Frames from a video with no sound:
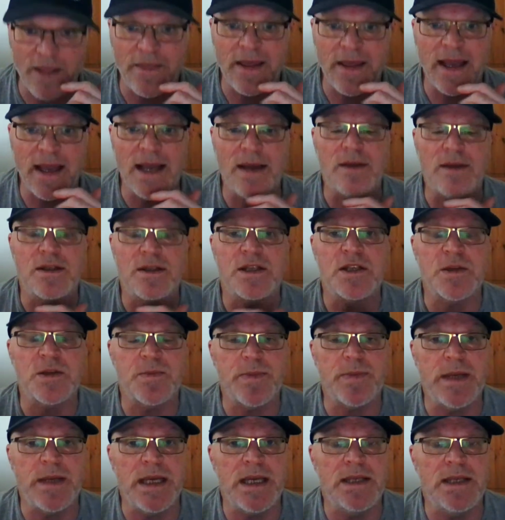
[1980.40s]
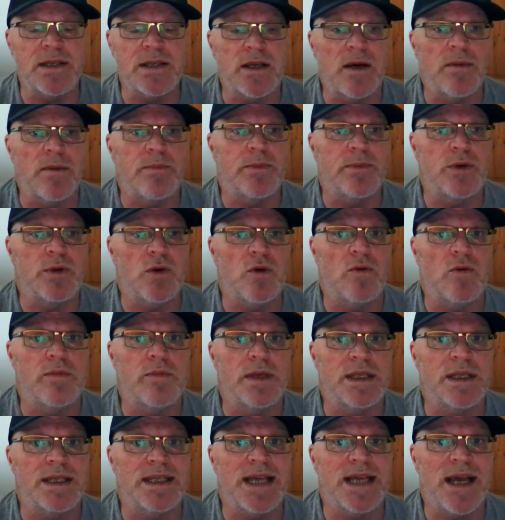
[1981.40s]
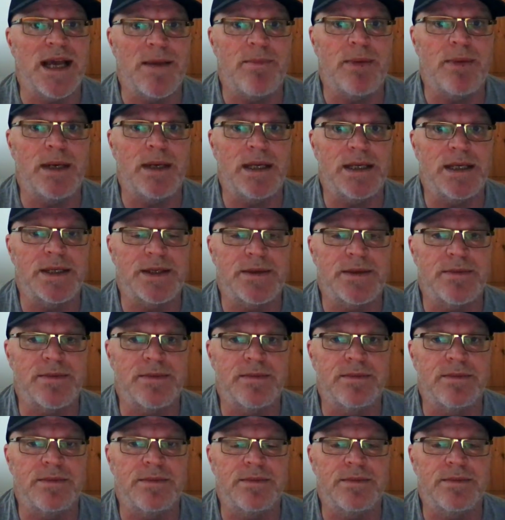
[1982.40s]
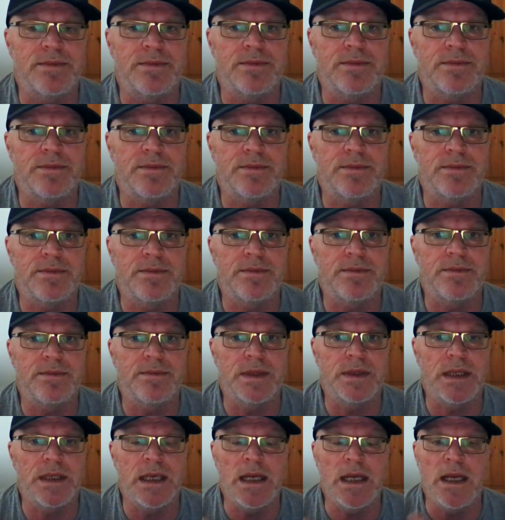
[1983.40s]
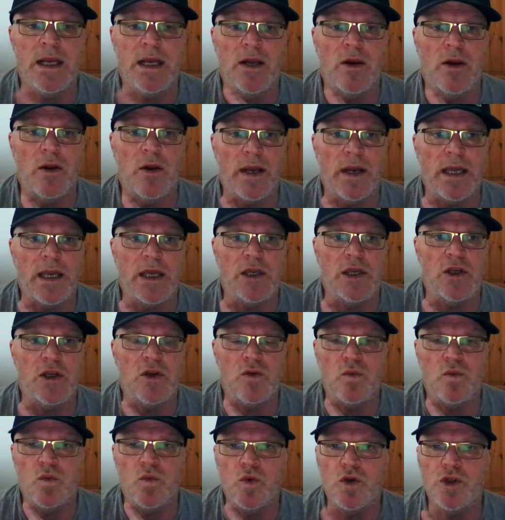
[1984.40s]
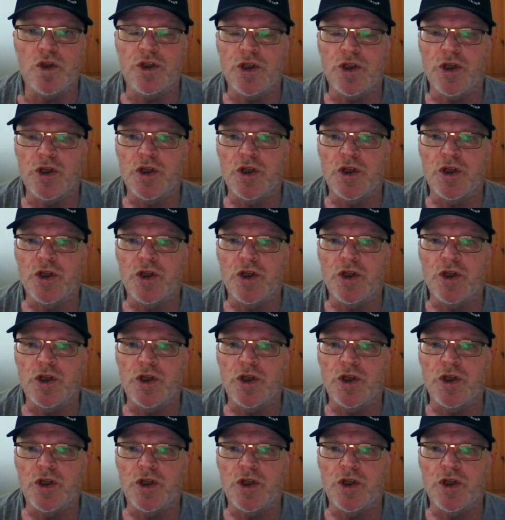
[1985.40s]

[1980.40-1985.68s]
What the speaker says: that speeds up your metabolism like you would